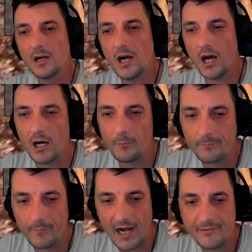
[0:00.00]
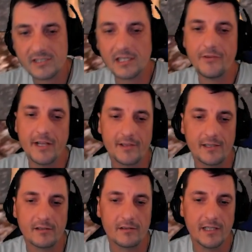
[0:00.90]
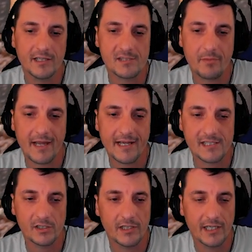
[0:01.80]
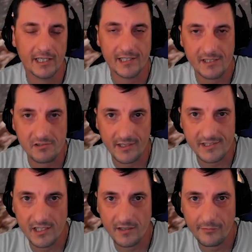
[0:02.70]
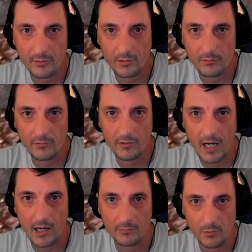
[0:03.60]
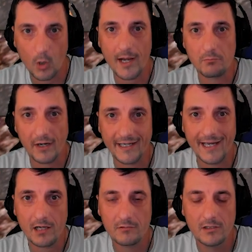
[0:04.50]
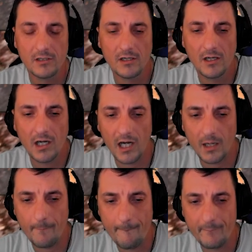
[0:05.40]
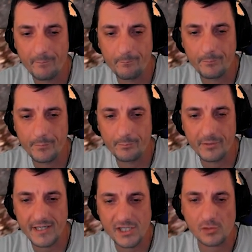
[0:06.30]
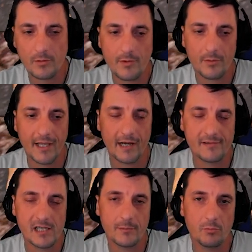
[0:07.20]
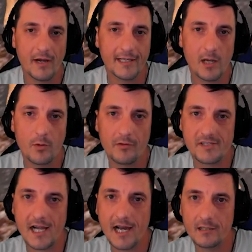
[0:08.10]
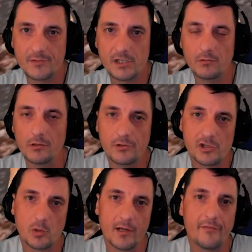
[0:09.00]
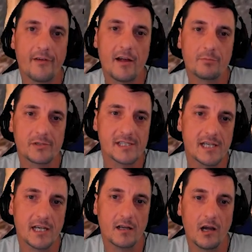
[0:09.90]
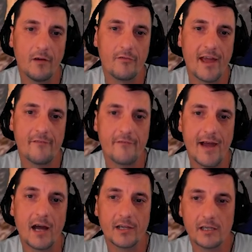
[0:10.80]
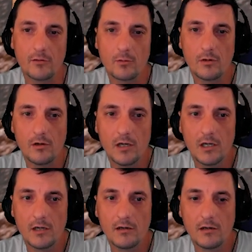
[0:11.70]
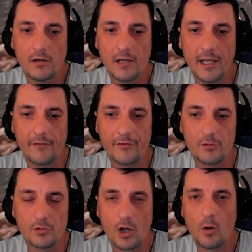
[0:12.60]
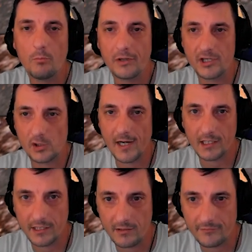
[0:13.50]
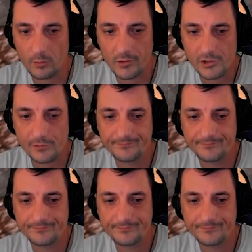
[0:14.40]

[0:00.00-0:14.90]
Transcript: Obviously, if you need the space and you need to condense all that stuff, go ahead and break it down. But just remember that every time you break down one of those items, you lose 25% of that value if you don't put it directly into the forge.